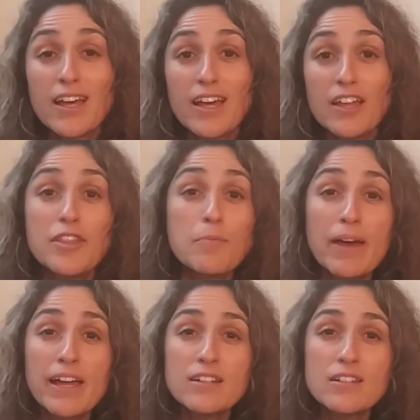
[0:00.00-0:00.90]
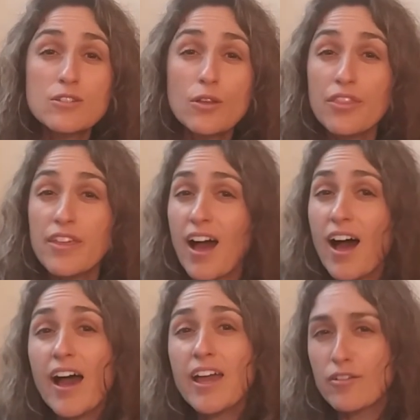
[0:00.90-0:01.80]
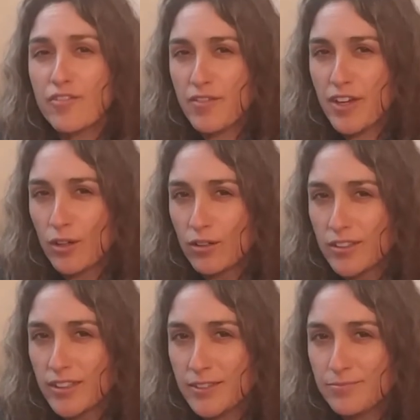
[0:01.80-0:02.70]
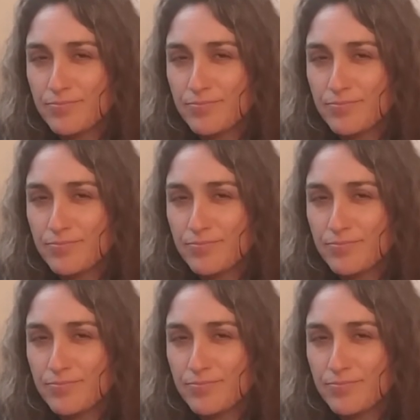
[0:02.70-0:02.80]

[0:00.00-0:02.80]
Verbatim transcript: it depends on the eye of the beholder.